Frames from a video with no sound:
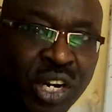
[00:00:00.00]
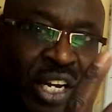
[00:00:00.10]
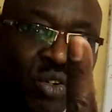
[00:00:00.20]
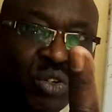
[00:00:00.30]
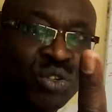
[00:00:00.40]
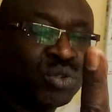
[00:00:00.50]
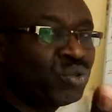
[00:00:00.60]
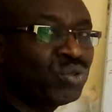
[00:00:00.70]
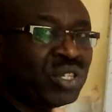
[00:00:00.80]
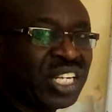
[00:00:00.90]
I told you
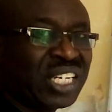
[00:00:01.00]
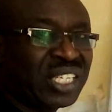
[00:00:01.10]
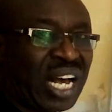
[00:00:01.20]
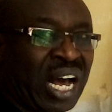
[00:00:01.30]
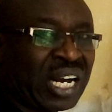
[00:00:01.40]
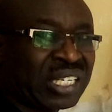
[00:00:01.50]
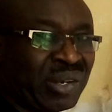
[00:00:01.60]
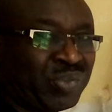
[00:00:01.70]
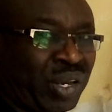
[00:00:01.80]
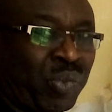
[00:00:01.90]
2 things are
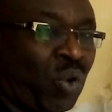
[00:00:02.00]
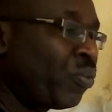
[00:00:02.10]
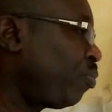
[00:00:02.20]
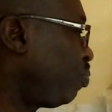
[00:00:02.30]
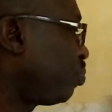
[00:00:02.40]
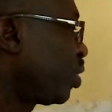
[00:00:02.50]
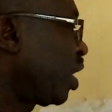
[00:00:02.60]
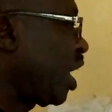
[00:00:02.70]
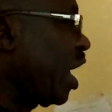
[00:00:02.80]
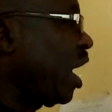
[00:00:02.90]
acceptable.
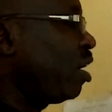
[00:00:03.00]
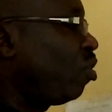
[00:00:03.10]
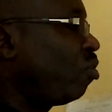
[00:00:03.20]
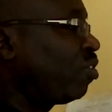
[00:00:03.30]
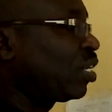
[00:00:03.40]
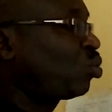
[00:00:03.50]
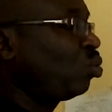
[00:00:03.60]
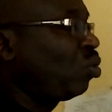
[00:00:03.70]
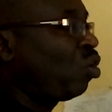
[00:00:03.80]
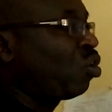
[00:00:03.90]
N over
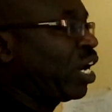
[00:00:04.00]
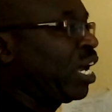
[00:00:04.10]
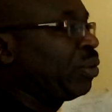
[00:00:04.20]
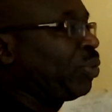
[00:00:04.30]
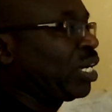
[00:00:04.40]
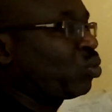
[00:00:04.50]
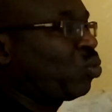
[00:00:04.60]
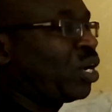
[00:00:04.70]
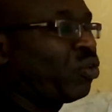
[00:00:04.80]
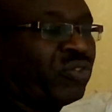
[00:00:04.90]
2 or N plus
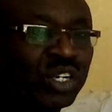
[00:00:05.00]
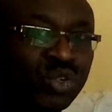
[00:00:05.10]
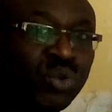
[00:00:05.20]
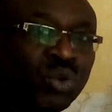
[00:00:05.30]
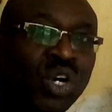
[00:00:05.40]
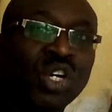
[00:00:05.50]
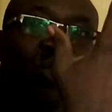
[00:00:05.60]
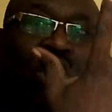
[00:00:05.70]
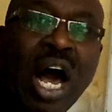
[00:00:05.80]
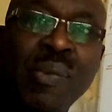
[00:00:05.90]
1 over 2.
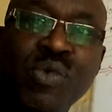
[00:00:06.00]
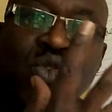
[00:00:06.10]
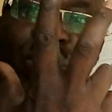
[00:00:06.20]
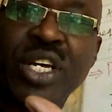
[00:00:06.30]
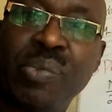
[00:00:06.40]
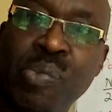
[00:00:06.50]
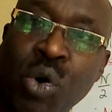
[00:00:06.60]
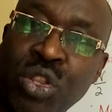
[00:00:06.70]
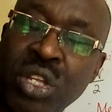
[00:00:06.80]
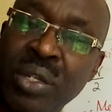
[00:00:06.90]
So I'm doing
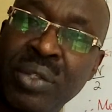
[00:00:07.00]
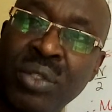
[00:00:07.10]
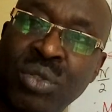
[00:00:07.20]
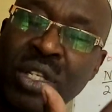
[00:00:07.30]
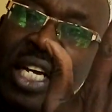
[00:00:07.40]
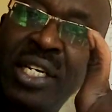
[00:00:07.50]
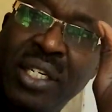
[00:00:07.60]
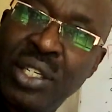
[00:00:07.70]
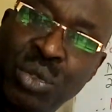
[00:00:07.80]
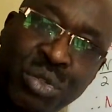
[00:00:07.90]
both so that
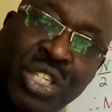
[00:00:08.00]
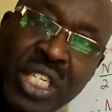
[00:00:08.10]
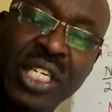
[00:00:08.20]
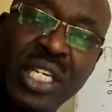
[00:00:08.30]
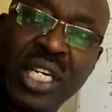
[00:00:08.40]
you see.